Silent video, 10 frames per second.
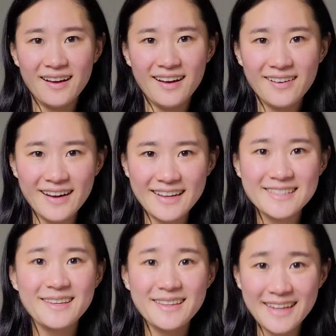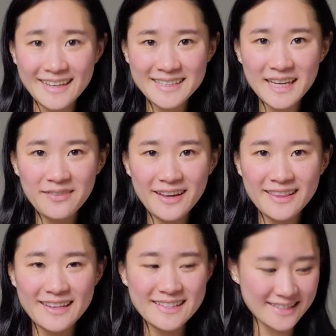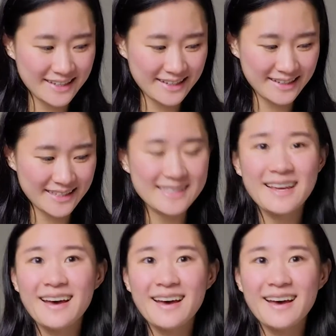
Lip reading: Alright, so the next thing on my list is